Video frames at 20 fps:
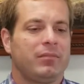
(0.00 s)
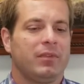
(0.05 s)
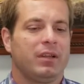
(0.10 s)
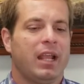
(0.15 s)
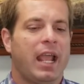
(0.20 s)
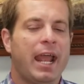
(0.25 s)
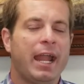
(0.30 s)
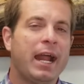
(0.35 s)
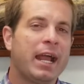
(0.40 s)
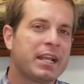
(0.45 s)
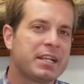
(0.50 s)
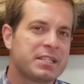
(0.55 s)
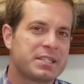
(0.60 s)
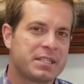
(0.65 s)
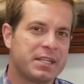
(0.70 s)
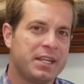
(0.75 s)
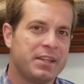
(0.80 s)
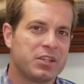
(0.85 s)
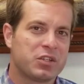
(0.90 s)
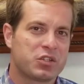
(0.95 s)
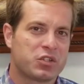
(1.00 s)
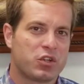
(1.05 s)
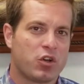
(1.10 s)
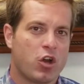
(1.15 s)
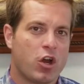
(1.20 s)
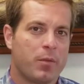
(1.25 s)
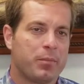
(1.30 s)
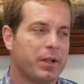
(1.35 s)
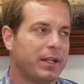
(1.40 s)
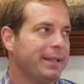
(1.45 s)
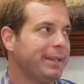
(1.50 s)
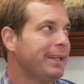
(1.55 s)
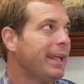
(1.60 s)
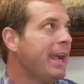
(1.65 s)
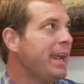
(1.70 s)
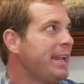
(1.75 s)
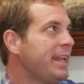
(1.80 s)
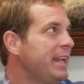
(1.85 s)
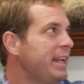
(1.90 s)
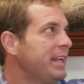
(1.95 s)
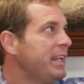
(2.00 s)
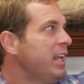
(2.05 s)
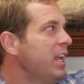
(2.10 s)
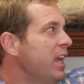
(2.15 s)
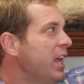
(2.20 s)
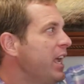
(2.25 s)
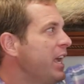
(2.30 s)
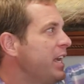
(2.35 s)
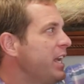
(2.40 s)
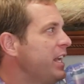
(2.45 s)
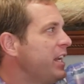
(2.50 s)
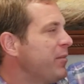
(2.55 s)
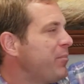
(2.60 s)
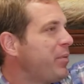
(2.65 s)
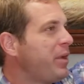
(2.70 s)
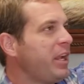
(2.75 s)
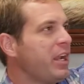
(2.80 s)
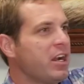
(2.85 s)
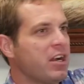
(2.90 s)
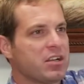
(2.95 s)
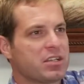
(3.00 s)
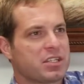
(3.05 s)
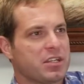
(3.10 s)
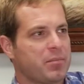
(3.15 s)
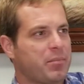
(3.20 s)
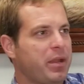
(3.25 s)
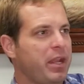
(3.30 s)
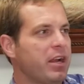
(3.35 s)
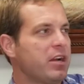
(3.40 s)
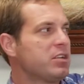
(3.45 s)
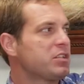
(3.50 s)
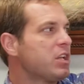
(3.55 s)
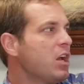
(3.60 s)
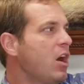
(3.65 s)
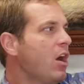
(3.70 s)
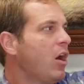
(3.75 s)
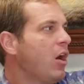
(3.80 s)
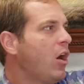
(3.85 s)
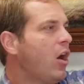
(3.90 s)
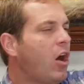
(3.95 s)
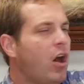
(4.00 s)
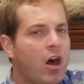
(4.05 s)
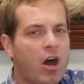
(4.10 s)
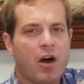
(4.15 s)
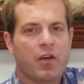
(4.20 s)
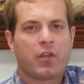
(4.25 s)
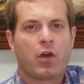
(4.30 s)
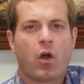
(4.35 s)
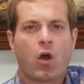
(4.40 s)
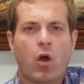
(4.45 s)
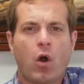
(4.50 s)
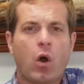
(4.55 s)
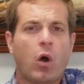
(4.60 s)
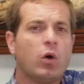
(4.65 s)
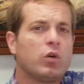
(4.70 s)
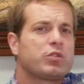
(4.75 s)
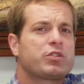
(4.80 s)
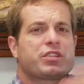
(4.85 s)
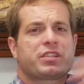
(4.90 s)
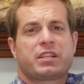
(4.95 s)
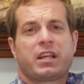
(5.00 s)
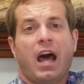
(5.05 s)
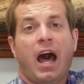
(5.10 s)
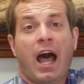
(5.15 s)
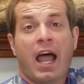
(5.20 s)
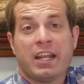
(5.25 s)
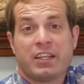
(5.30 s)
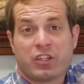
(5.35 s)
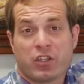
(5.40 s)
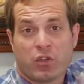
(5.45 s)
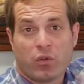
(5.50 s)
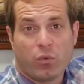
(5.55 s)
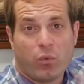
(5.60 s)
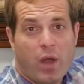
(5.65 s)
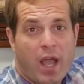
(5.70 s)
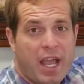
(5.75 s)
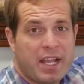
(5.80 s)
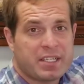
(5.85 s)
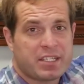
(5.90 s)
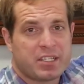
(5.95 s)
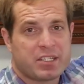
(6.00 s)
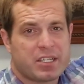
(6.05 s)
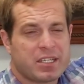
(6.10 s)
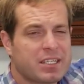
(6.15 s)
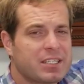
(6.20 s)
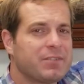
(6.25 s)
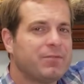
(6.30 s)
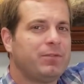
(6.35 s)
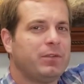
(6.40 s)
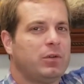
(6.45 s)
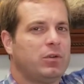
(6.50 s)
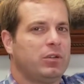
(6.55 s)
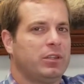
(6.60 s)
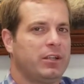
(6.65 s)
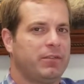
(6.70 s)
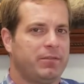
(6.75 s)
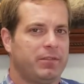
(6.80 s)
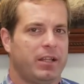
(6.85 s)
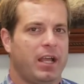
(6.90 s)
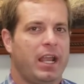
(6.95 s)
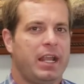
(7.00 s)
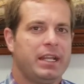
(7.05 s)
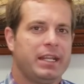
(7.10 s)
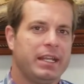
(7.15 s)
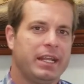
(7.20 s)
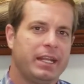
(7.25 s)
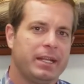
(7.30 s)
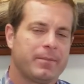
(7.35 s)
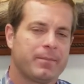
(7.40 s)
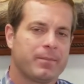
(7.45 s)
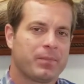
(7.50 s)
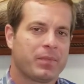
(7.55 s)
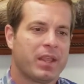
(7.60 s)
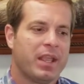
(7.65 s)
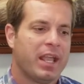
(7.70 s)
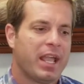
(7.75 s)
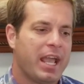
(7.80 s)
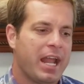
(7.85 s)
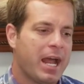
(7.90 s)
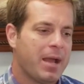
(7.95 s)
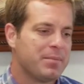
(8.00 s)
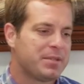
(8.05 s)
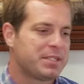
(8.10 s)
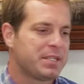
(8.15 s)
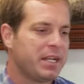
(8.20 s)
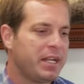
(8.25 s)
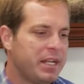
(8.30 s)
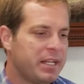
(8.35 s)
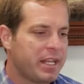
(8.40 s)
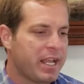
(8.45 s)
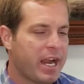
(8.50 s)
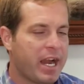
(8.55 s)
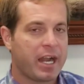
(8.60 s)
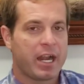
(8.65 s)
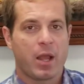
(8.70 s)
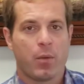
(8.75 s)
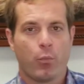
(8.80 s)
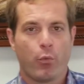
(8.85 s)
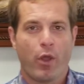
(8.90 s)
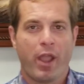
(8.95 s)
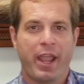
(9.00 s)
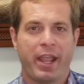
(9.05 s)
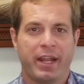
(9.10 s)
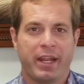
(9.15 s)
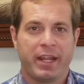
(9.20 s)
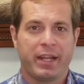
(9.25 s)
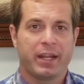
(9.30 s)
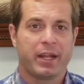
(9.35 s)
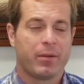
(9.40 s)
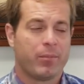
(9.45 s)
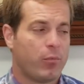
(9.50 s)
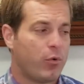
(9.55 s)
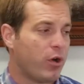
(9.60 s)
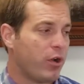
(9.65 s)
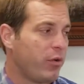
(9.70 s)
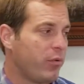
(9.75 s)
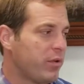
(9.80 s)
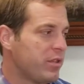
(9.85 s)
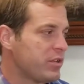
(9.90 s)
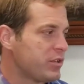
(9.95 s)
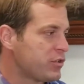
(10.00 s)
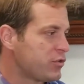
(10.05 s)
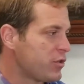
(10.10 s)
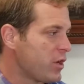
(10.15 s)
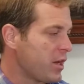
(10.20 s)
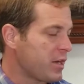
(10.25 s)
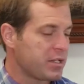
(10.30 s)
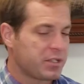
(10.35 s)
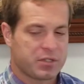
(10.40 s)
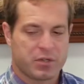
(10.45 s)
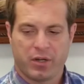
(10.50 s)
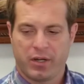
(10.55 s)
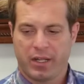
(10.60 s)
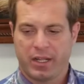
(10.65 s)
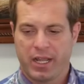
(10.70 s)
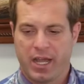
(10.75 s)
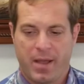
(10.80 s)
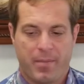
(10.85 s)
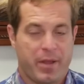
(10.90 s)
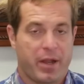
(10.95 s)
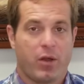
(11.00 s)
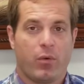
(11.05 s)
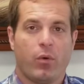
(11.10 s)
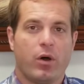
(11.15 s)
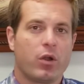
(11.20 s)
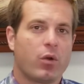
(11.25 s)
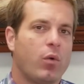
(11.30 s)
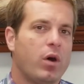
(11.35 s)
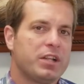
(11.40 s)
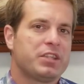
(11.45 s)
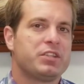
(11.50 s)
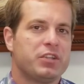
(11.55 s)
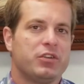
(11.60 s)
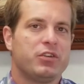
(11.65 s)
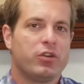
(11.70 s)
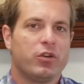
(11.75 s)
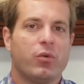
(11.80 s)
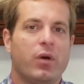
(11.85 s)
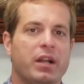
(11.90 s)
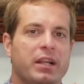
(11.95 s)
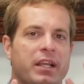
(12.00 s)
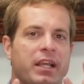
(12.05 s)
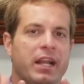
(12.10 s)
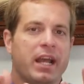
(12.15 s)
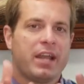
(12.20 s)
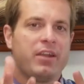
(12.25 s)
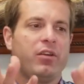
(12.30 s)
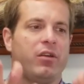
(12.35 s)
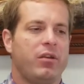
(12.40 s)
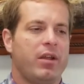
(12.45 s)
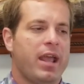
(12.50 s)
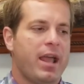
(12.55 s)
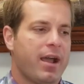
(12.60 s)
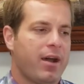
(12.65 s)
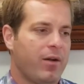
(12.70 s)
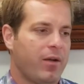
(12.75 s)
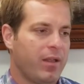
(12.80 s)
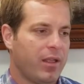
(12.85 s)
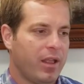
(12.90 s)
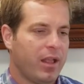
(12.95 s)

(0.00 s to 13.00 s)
And I can see the storm, the lightning, it appears, oh, the whole sky to the west is just full of lightning. And I'm sitting there and I'm waiting and I'm wondering where this truck is going to come, and I wonder what to do, what can I do now?